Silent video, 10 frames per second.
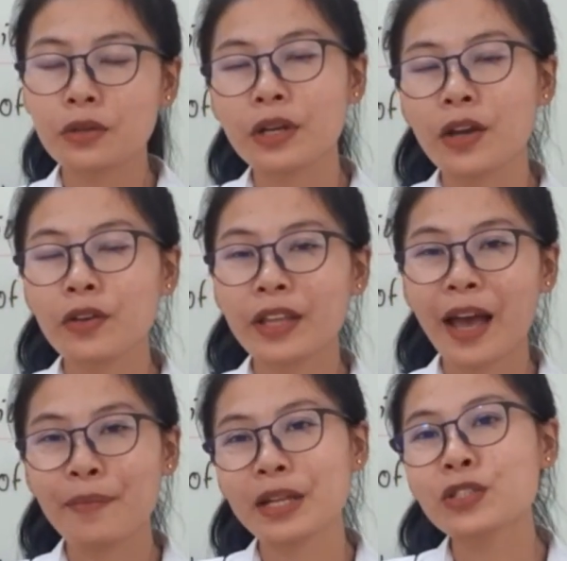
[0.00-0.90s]
give you
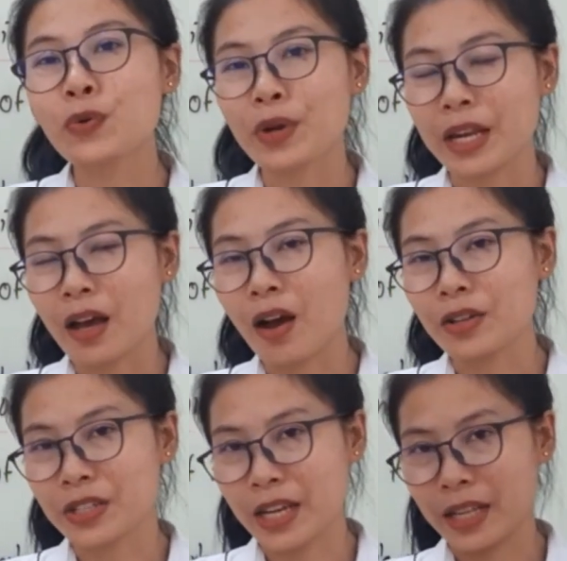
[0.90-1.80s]
10 minutes to read
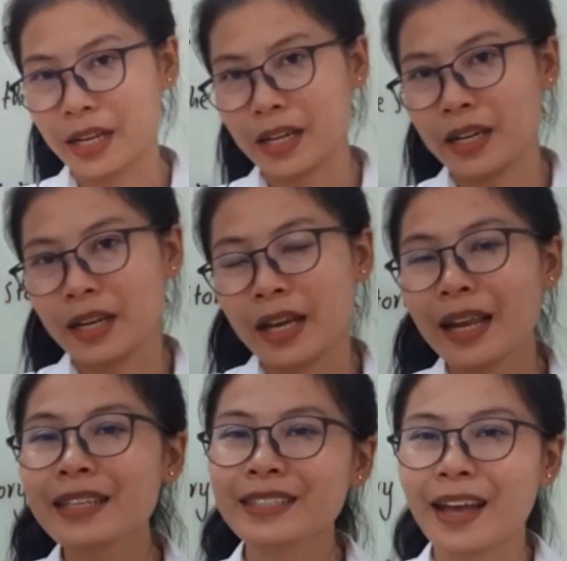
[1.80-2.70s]
all together.
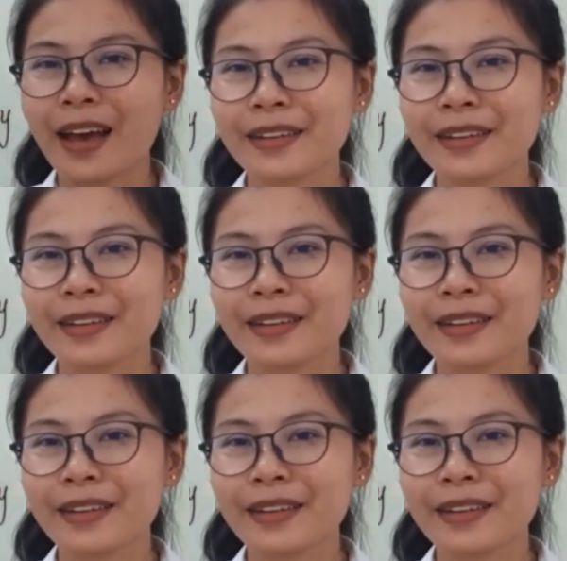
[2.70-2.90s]
Let's start.